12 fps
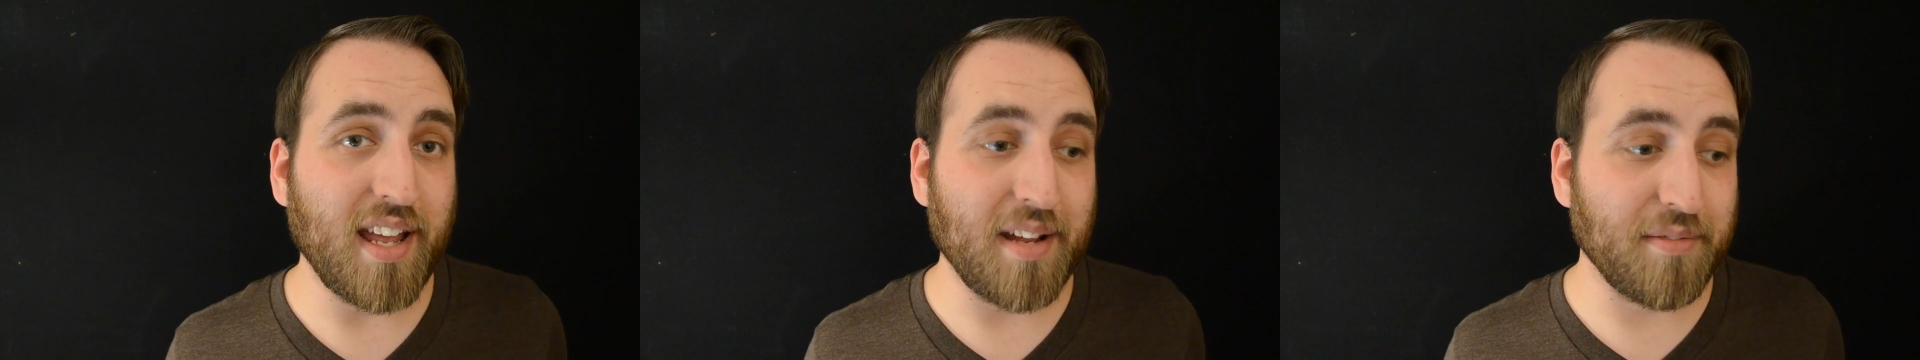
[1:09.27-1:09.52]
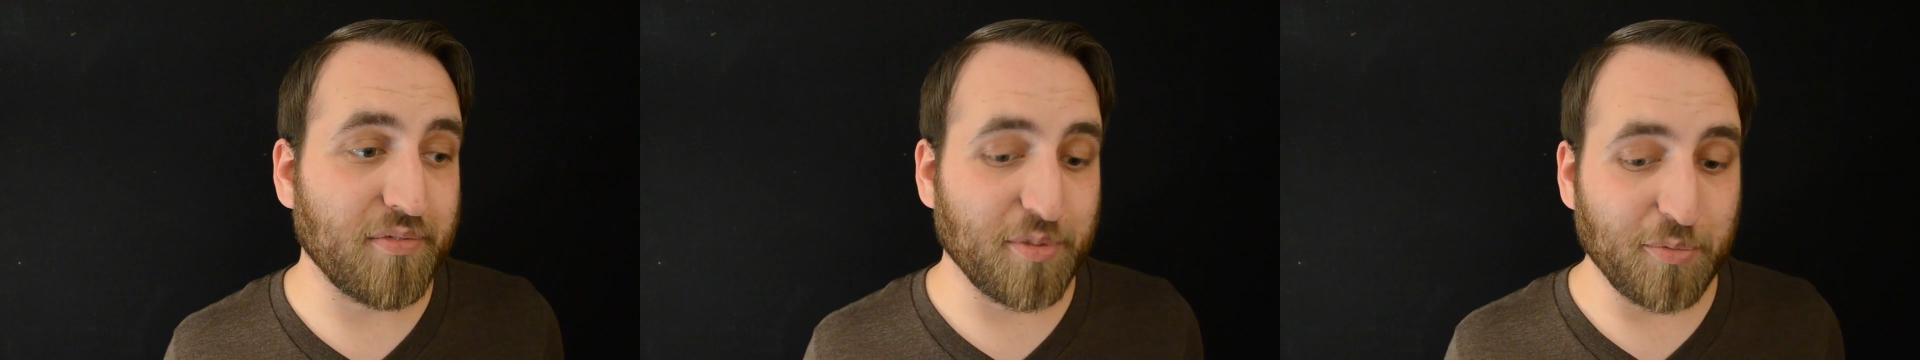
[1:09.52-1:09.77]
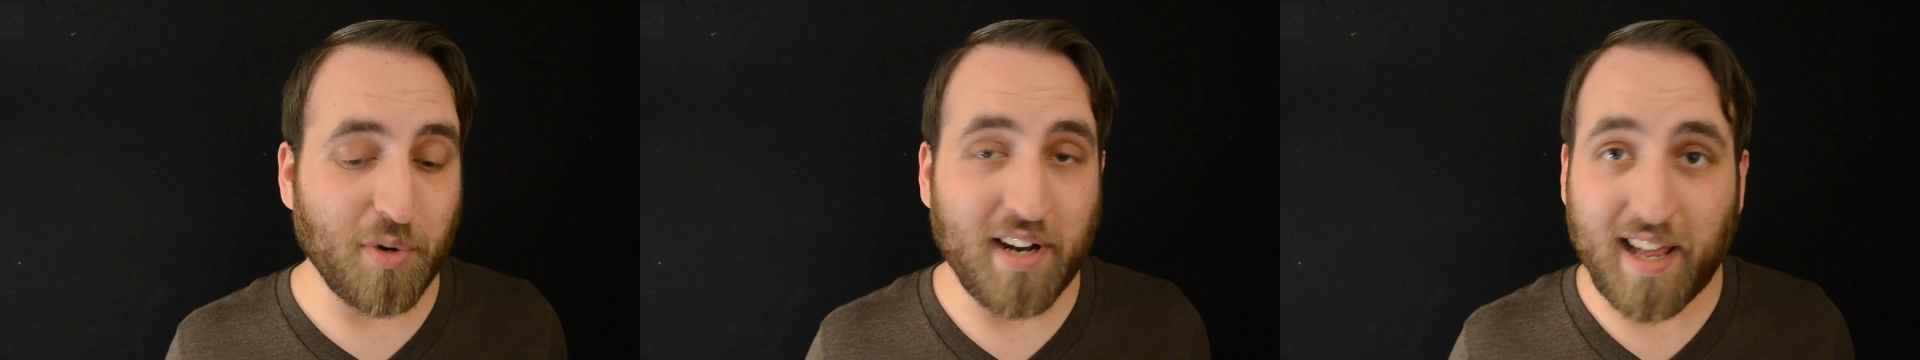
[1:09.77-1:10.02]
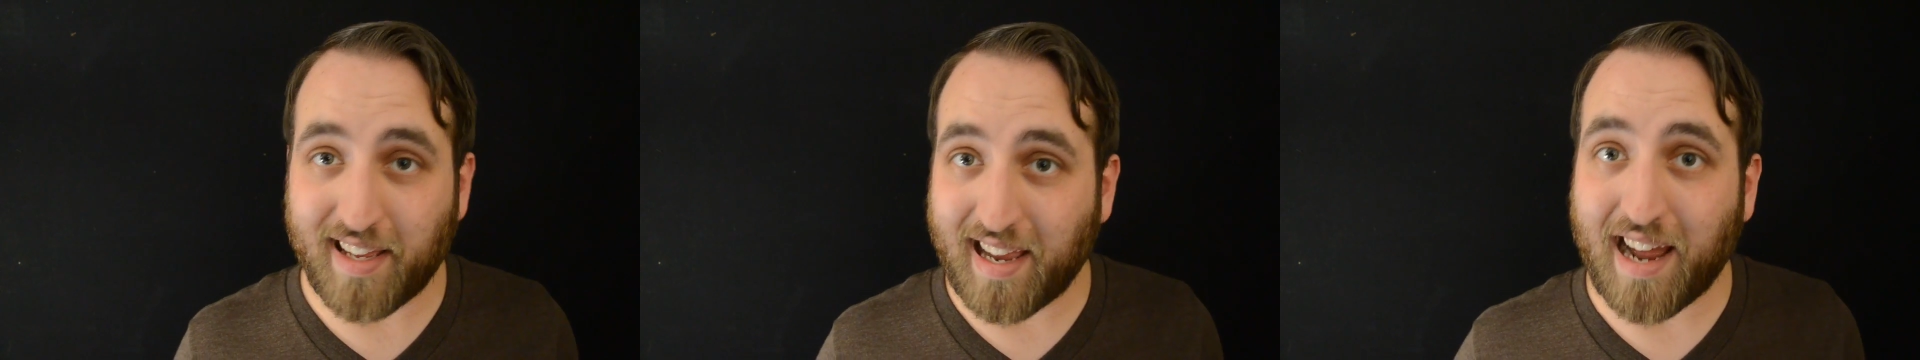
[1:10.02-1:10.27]
and from what
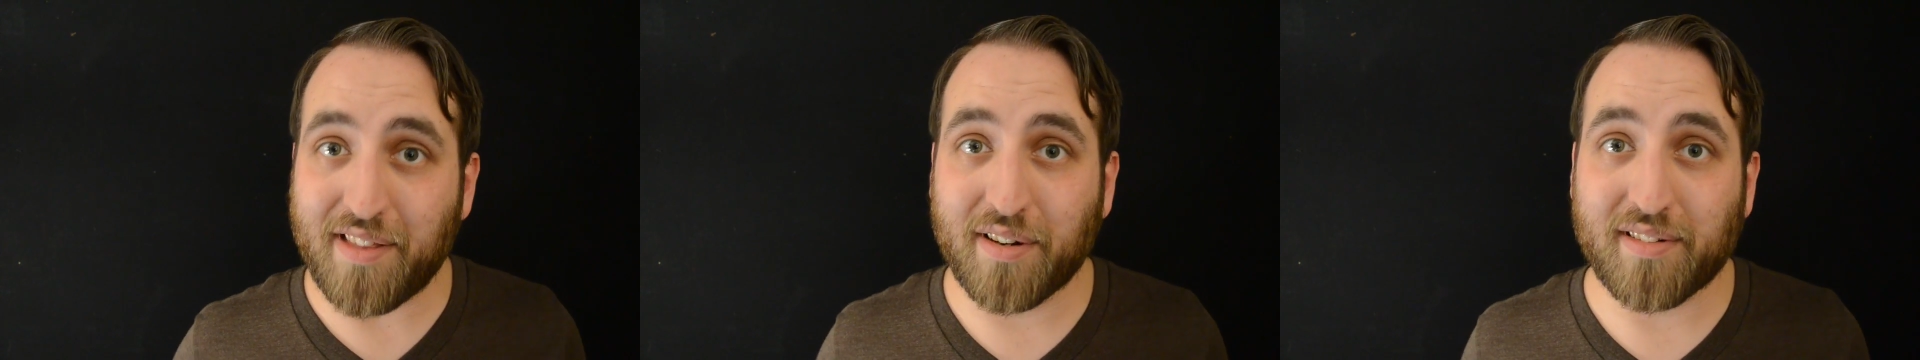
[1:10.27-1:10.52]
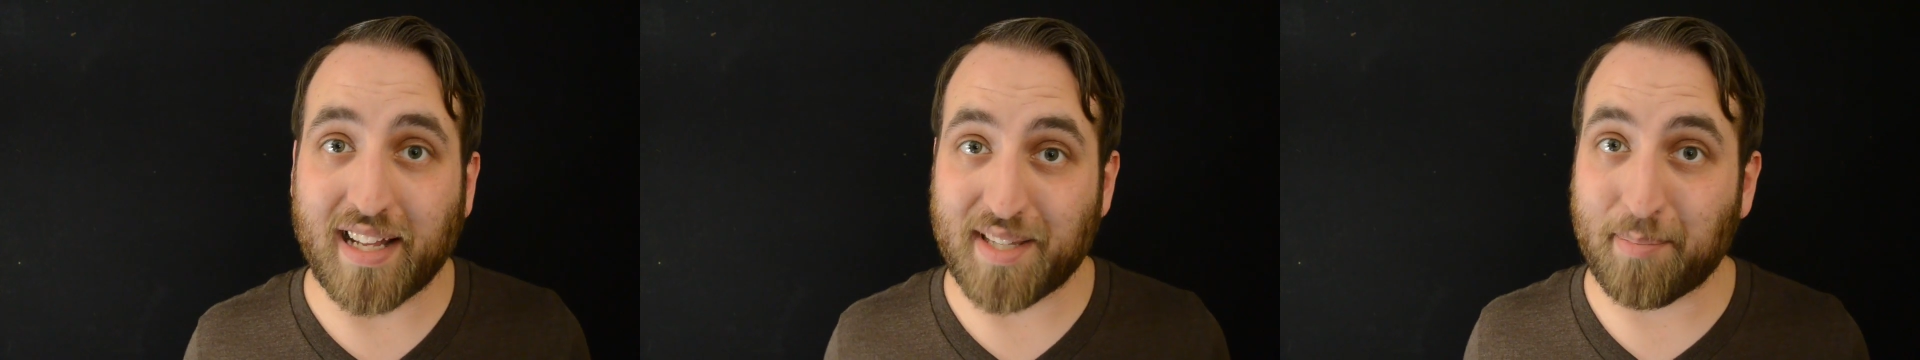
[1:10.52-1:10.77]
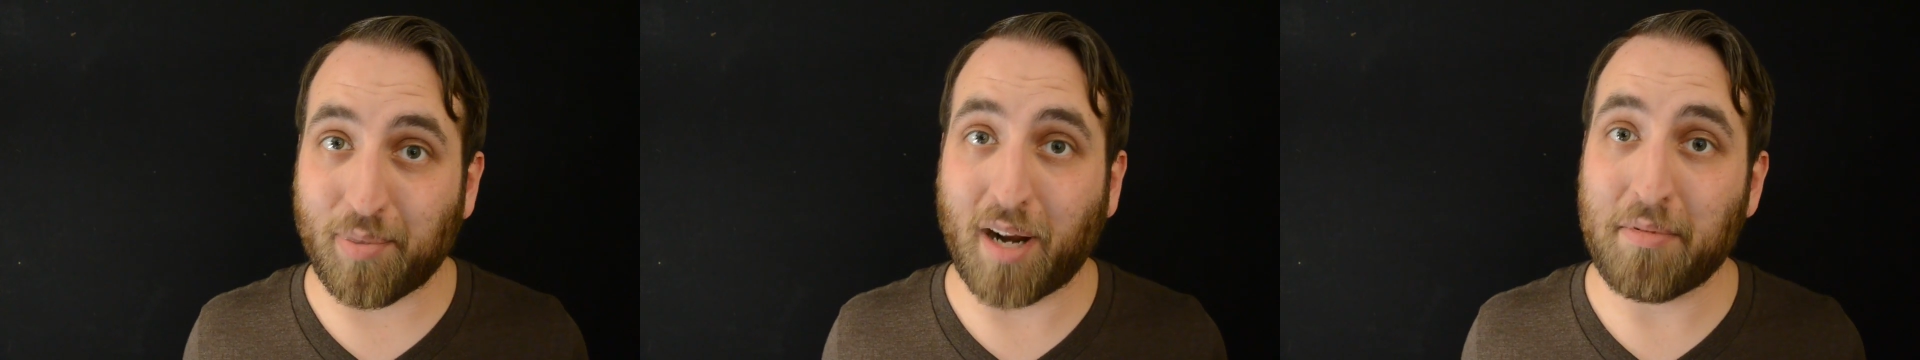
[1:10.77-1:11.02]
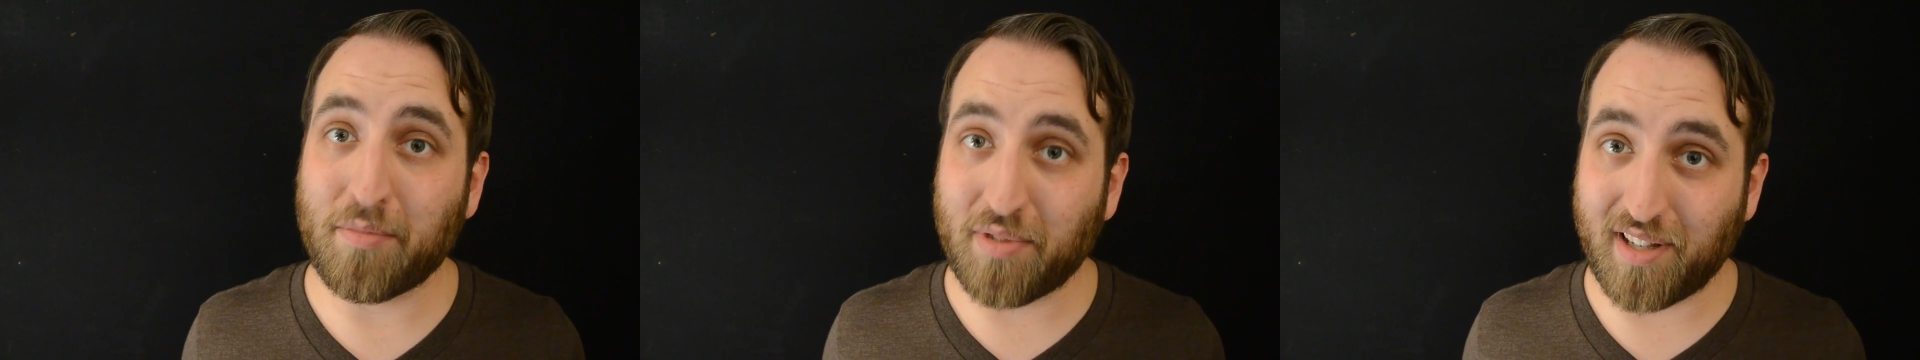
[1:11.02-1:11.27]
I gather, that's
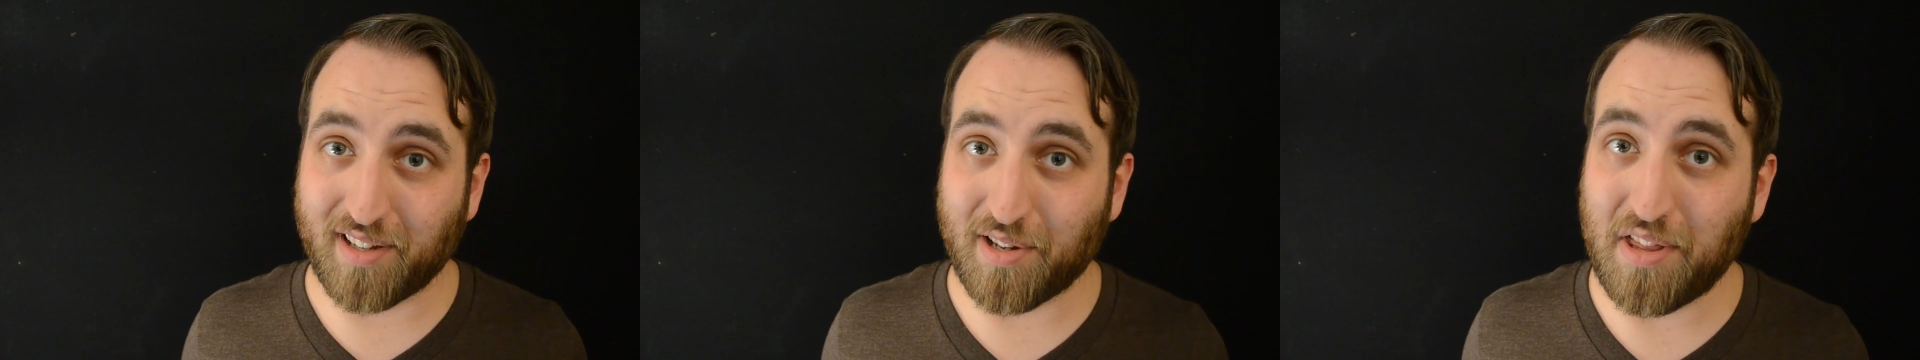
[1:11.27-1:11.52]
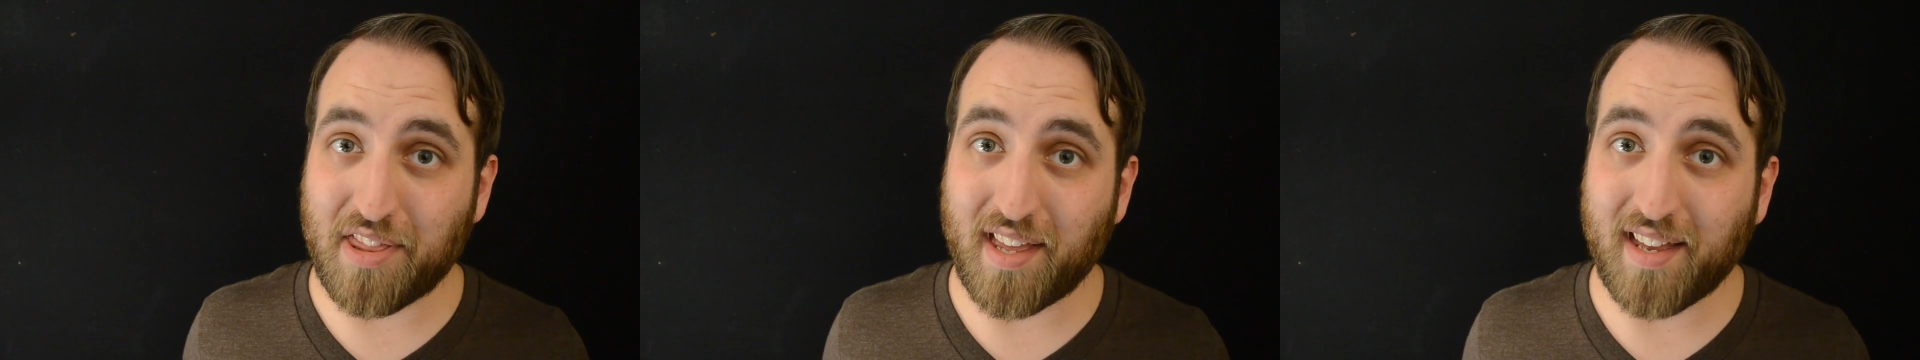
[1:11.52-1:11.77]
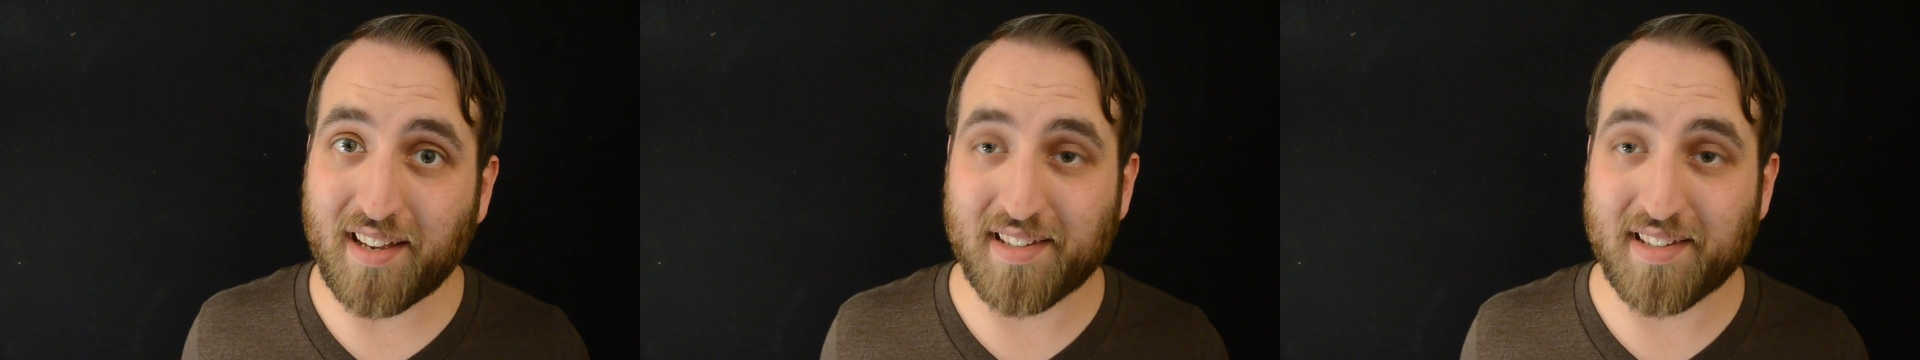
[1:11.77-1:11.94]
probably a good thing,